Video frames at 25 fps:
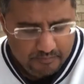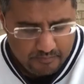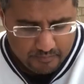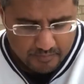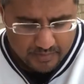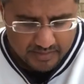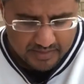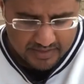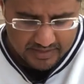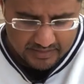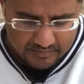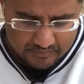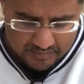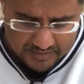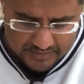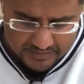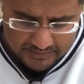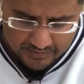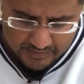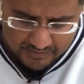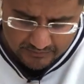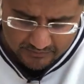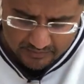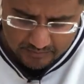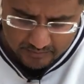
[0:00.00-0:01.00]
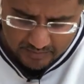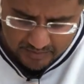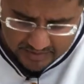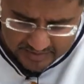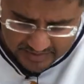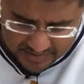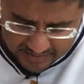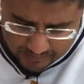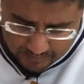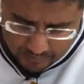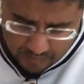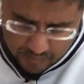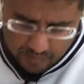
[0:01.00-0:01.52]
but it was one of the most
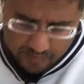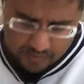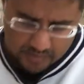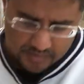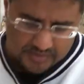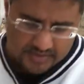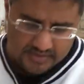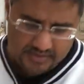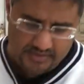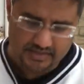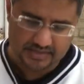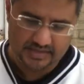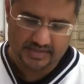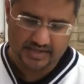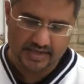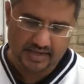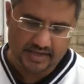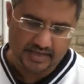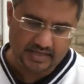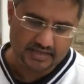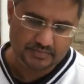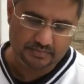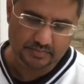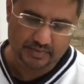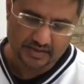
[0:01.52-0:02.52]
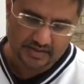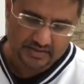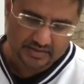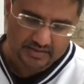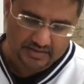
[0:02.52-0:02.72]
important aspects